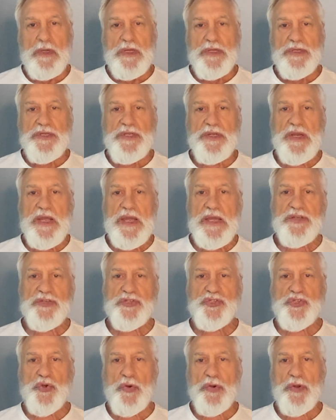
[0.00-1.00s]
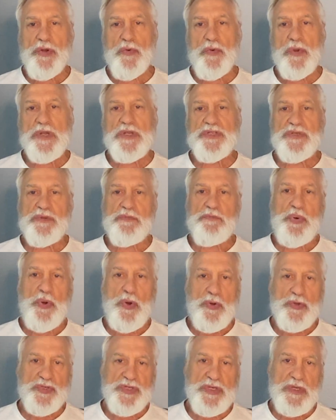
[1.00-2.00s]
Today's joinery
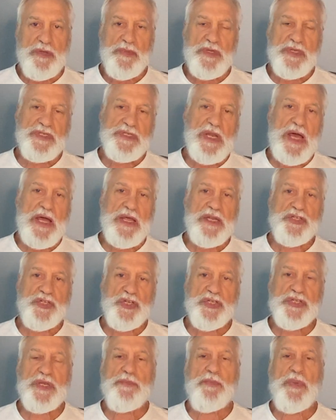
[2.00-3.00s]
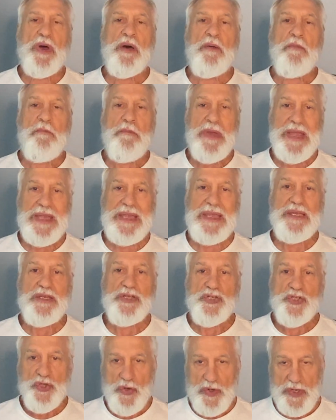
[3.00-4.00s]
symposium is not just about making
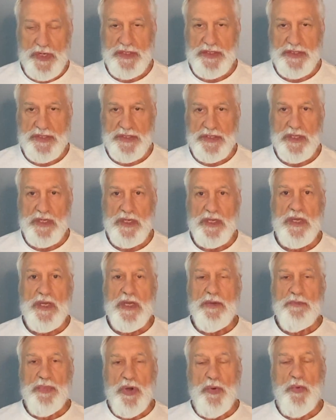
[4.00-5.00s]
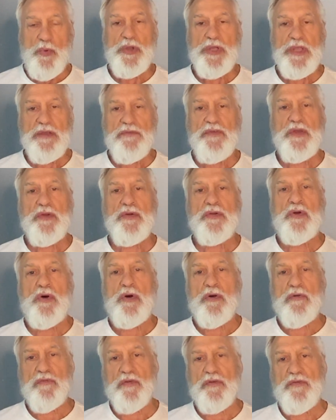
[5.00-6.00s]
joints, but will give you an
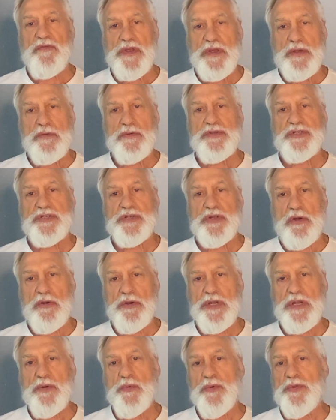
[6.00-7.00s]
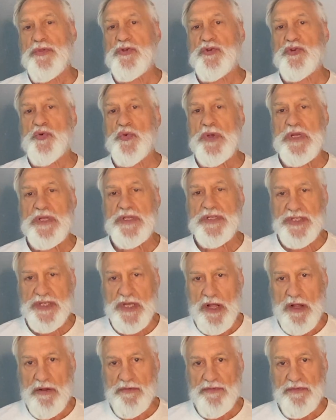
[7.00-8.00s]
overview starting with the tree
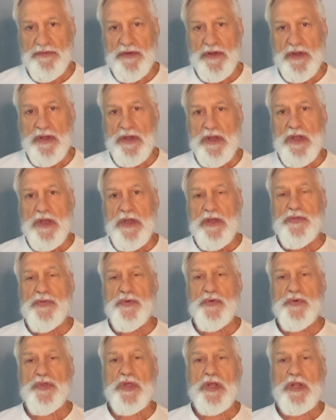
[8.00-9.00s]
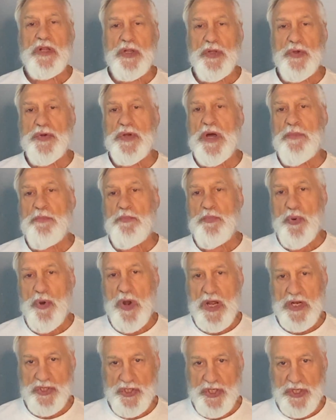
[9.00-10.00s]
itself through the glued up
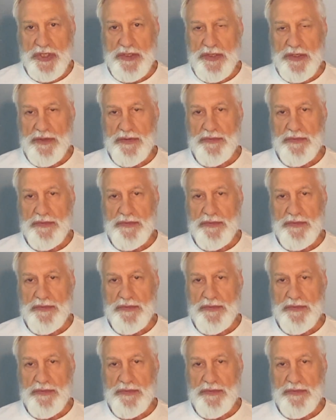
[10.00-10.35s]
project.